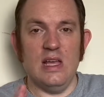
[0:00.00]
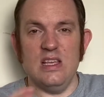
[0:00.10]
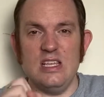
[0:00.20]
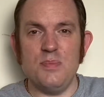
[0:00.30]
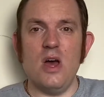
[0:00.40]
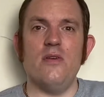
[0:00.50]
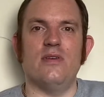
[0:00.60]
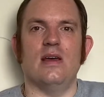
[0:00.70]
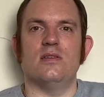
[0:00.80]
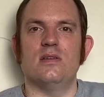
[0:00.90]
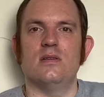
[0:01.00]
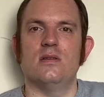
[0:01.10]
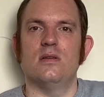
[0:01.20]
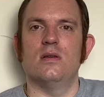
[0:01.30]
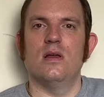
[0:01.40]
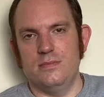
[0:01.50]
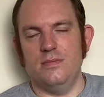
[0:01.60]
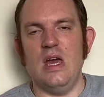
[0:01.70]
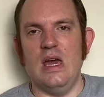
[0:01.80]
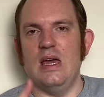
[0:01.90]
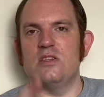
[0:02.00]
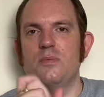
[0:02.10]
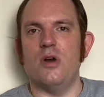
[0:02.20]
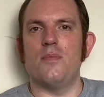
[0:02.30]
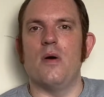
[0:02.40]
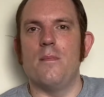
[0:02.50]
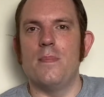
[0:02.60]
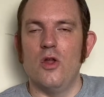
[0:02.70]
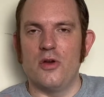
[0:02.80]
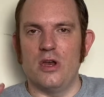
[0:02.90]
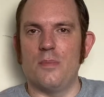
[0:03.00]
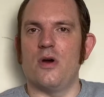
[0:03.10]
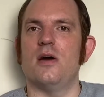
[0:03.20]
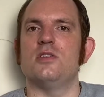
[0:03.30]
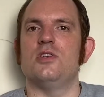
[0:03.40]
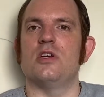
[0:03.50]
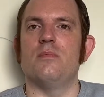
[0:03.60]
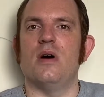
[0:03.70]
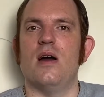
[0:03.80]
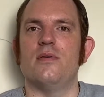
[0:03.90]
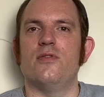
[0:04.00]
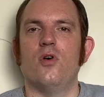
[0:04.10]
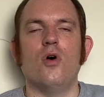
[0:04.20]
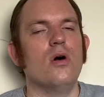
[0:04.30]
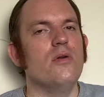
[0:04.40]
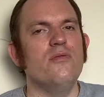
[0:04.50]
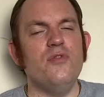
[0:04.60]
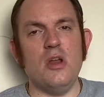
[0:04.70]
is perfect. But here's the problem. Look at the prices you can buy it for the